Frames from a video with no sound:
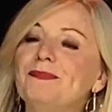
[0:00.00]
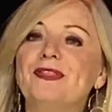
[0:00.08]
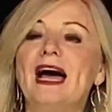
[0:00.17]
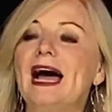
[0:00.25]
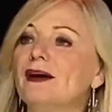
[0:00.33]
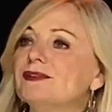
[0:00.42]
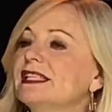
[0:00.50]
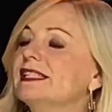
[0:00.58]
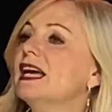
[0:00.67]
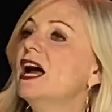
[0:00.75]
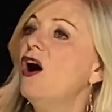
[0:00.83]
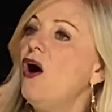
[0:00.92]
the houses
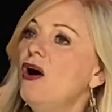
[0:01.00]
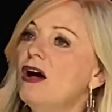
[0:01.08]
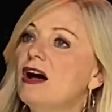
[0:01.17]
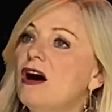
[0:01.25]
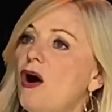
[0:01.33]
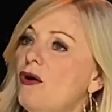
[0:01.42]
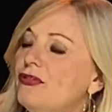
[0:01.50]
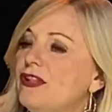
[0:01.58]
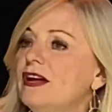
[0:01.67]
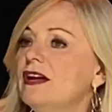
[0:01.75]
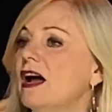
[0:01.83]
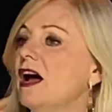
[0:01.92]

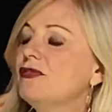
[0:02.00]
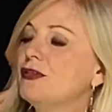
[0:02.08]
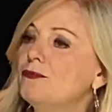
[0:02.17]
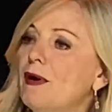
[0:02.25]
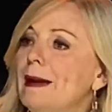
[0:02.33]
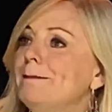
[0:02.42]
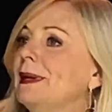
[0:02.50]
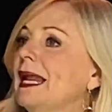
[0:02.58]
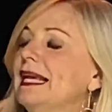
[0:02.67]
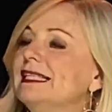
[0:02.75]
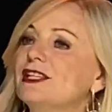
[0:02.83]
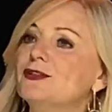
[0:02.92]
at the right
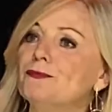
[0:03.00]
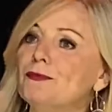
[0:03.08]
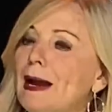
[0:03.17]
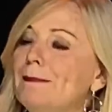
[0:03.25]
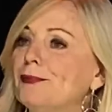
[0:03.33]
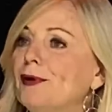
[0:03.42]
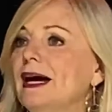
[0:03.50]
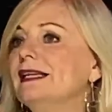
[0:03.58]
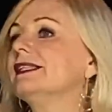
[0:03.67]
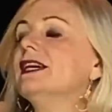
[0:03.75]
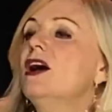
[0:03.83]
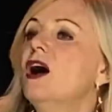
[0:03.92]
place at the right
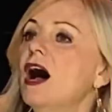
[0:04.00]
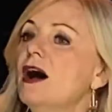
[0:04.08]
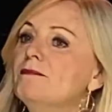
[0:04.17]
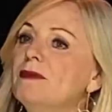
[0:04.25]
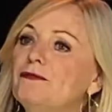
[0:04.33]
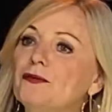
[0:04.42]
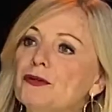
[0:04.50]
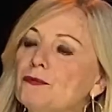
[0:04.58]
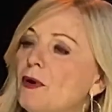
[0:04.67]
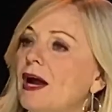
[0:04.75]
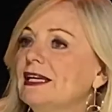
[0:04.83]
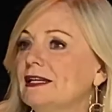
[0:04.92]
price for the
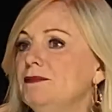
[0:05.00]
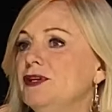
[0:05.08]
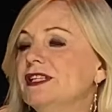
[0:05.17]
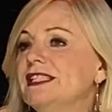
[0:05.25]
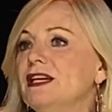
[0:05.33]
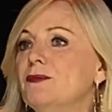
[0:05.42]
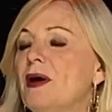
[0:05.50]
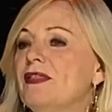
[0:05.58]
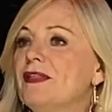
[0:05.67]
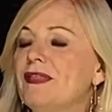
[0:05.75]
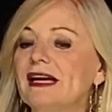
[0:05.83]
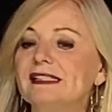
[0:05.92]
right community, and whether
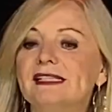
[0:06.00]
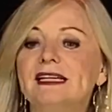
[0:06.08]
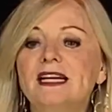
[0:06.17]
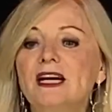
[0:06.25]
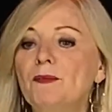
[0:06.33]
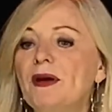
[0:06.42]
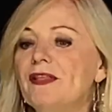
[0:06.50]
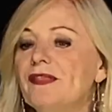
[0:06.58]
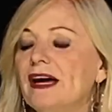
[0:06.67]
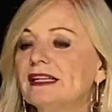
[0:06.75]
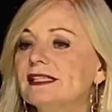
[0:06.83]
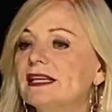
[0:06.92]
that's
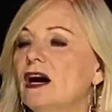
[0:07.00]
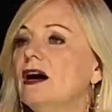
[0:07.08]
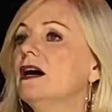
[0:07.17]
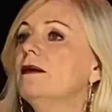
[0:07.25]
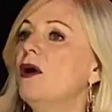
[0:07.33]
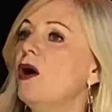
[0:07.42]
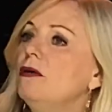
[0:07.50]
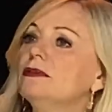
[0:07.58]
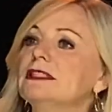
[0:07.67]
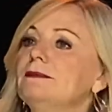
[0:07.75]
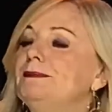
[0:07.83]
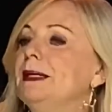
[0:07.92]

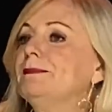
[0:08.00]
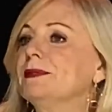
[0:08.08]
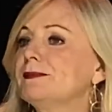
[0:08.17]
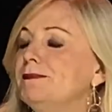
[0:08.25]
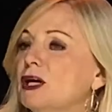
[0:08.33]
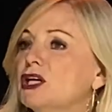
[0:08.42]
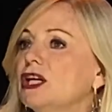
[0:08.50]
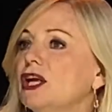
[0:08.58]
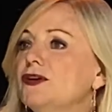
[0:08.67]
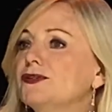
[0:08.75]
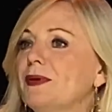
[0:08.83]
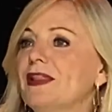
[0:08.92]
older people's
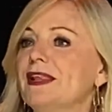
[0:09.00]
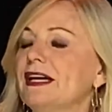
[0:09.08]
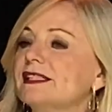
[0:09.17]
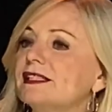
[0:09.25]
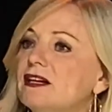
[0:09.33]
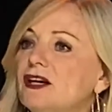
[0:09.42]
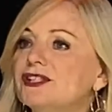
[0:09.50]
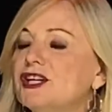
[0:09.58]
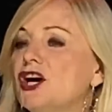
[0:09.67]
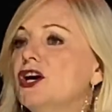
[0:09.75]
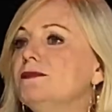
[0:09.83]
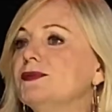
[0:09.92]
bungalows, whether that's starter
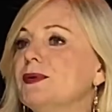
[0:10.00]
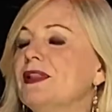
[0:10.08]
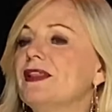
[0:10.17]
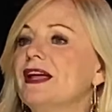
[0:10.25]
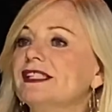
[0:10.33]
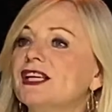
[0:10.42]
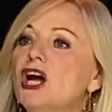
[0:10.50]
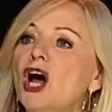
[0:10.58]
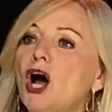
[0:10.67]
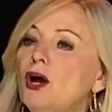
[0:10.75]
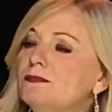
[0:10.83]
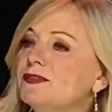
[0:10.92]
homes, whether that's
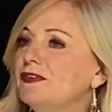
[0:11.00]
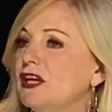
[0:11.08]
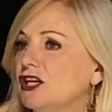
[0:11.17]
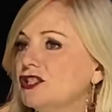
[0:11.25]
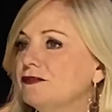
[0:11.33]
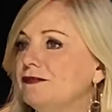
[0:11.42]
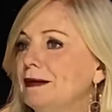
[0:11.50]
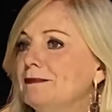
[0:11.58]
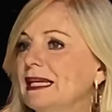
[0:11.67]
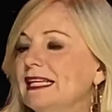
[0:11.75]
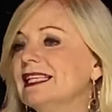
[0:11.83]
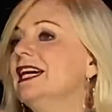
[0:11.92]
homes for larger
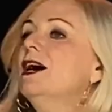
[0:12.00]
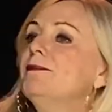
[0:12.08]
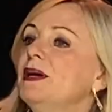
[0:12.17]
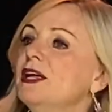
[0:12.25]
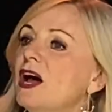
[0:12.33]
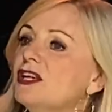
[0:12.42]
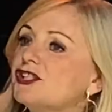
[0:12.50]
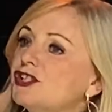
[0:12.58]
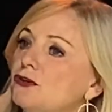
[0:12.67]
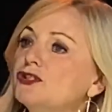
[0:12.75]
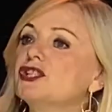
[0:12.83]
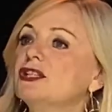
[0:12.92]
families. But as
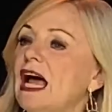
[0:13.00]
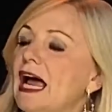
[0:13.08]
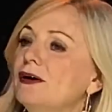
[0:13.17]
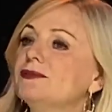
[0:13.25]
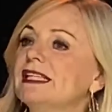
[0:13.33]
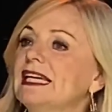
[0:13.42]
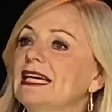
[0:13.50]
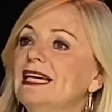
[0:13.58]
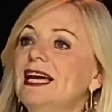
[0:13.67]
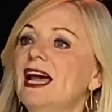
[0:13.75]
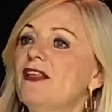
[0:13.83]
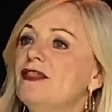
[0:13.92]
social housing,
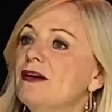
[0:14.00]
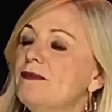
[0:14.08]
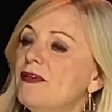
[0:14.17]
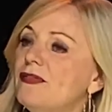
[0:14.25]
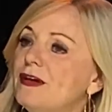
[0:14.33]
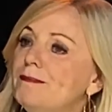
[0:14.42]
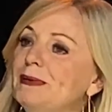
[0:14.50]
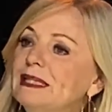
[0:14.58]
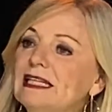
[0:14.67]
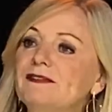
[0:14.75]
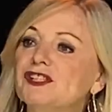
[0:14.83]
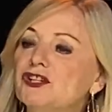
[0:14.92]
the
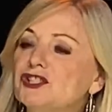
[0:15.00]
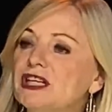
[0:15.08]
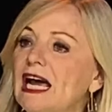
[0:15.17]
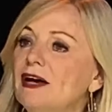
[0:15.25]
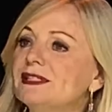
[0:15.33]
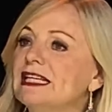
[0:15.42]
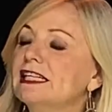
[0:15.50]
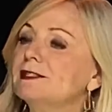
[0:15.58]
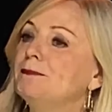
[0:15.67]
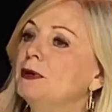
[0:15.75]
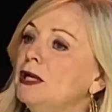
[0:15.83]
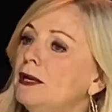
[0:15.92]
building of social housing has
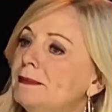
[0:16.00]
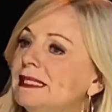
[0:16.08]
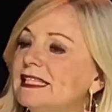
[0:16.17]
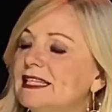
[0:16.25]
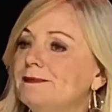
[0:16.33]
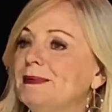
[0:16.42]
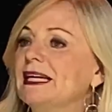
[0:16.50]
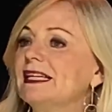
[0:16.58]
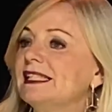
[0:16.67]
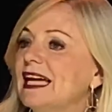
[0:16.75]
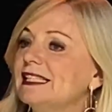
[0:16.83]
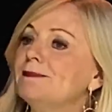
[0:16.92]
plummeted because
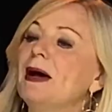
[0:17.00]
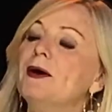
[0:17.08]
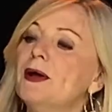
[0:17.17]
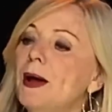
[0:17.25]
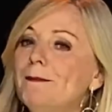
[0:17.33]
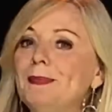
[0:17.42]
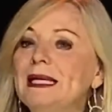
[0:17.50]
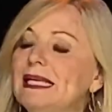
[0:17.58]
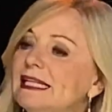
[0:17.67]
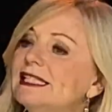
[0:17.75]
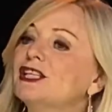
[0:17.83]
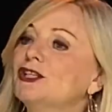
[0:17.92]
that's about
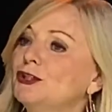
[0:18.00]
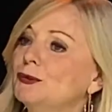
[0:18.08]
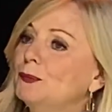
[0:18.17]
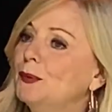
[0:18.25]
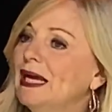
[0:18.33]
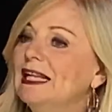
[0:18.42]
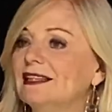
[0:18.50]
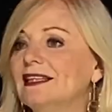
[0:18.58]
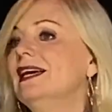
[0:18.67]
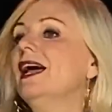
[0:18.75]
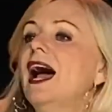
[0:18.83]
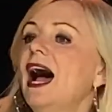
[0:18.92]
political will.
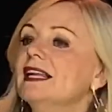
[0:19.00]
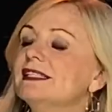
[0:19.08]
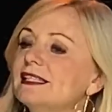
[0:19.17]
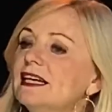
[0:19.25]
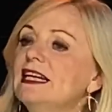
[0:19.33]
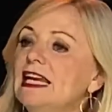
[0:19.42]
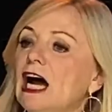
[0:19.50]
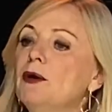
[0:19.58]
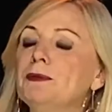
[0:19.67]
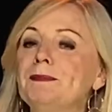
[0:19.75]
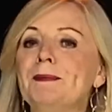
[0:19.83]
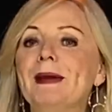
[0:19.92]
And certainly I
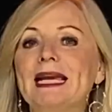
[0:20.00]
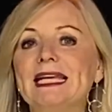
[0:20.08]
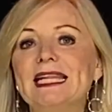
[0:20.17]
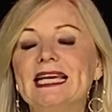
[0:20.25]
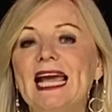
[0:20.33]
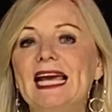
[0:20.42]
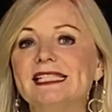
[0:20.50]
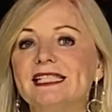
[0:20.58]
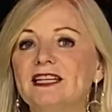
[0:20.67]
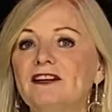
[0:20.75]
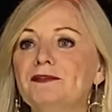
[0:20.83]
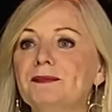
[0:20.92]
will be making the case to
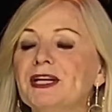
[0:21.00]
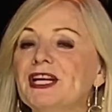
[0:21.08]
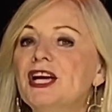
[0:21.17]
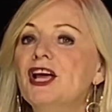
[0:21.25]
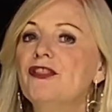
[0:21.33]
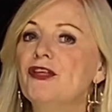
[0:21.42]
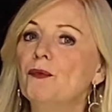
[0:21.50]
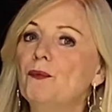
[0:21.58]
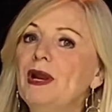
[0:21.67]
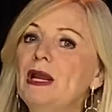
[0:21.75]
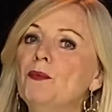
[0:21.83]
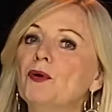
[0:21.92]
government that
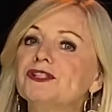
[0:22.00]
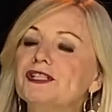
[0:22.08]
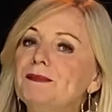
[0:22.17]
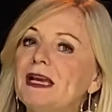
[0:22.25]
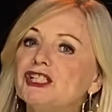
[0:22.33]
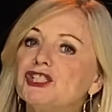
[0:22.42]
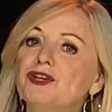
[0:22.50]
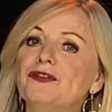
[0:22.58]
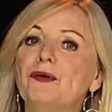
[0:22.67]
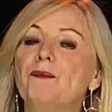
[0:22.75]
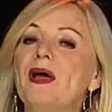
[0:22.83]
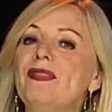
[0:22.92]
we want to make sure
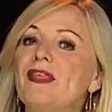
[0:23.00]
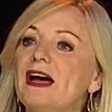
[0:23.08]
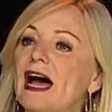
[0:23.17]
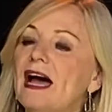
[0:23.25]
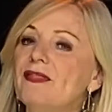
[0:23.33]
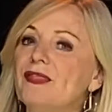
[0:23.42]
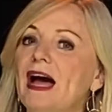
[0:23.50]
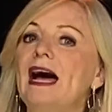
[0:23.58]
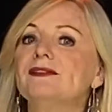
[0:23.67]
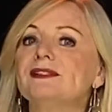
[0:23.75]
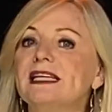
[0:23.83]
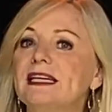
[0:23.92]
that when the
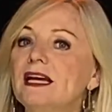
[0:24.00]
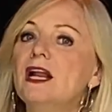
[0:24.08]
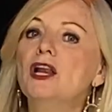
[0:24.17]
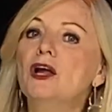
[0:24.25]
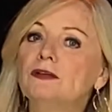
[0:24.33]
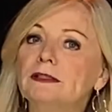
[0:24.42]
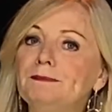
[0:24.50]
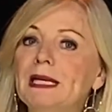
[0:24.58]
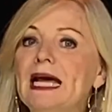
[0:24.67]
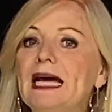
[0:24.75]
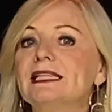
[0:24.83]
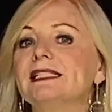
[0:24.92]
housing local
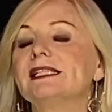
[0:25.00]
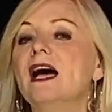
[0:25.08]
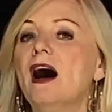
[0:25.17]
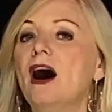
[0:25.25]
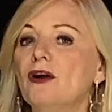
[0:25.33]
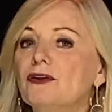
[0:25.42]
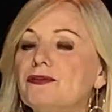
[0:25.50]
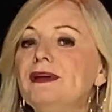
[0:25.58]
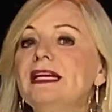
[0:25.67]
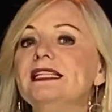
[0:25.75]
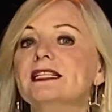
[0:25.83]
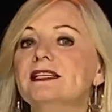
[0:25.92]
plans are
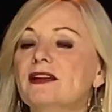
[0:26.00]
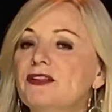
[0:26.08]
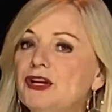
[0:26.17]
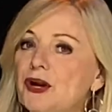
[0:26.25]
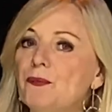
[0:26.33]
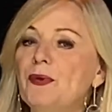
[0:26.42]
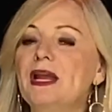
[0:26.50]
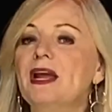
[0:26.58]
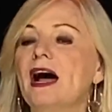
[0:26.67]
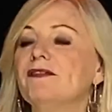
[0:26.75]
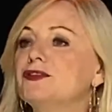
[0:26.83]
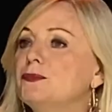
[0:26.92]
agreed, and we
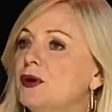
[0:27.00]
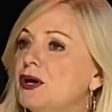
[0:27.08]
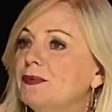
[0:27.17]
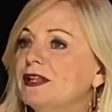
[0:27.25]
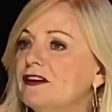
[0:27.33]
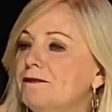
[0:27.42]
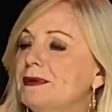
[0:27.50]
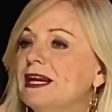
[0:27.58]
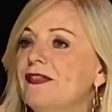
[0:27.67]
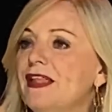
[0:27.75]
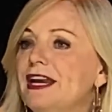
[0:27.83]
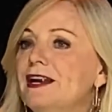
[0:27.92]
have to work with government
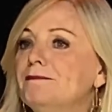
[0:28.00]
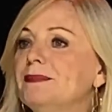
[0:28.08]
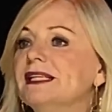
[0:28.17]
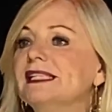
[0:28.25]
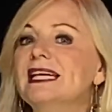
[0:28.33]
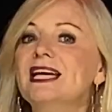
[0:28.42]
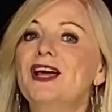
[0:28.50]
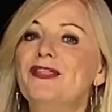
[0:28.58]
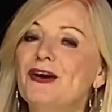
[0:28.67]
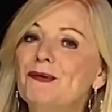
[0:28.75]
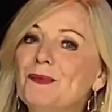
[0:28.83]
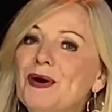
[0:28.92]
and their numbers,
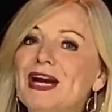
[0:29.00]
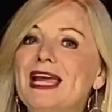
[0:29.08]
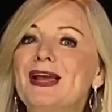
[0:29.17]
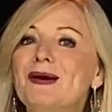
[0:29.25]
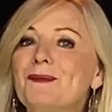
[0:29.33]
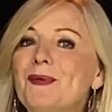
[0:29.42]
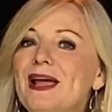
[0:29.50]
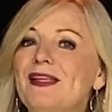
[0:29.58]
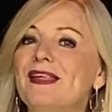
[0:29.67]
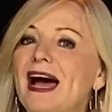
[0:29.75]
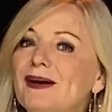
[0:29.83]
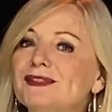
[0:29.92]
that working with
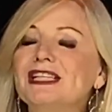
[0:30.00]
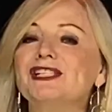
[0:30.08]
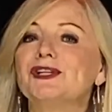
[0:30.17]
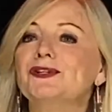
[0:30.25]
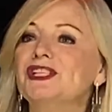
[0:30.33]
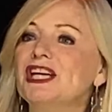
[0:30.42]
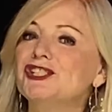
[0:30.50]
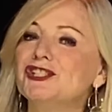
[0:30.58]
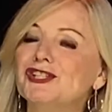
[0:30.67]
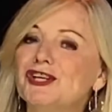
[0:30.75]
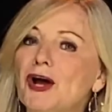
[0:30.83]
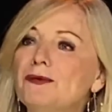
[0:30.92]
the housing associations
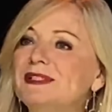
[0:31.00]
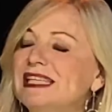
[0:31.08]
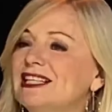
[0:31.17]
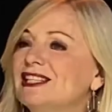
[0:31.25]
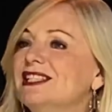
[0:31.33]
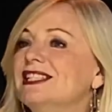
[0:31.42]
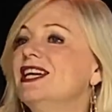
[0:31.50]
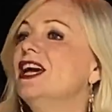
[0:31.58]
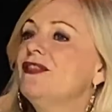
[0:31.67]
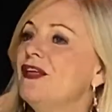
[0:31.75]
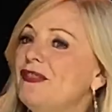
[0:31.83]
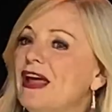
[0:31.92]
and Homes England,
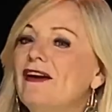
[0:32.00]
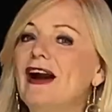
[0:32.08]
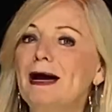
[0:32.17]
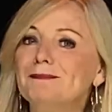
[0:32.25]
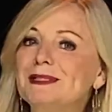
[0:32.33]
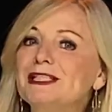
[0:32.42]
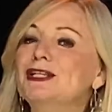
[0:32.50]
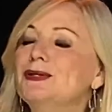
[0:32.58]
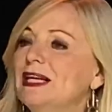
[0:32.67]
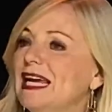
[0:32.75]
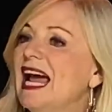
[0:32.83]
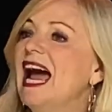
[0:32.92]
that they are
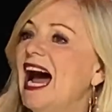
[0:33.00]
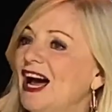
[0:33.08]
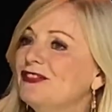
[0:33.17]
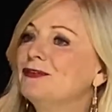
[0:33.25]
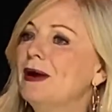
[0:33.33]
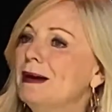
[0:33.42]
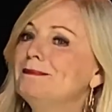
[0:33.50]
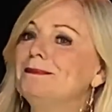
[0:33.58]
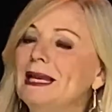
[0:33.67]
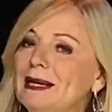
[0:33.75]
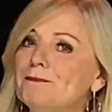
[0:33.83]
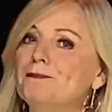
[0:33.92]
absolutely at the right
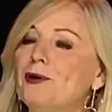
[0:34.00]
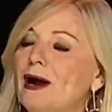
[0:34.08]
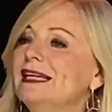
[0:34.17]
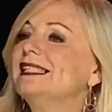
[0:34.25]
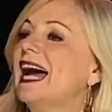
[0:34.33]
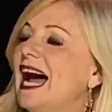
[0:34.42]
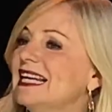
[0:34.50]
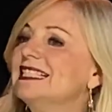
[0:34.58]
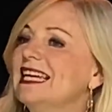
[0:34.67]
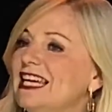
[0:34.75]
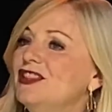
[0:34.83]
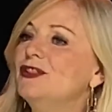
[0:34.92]
price and
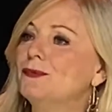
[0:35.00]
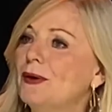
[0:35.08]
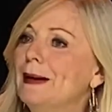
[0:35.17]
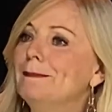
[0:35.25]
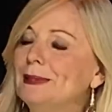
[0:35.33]
in the right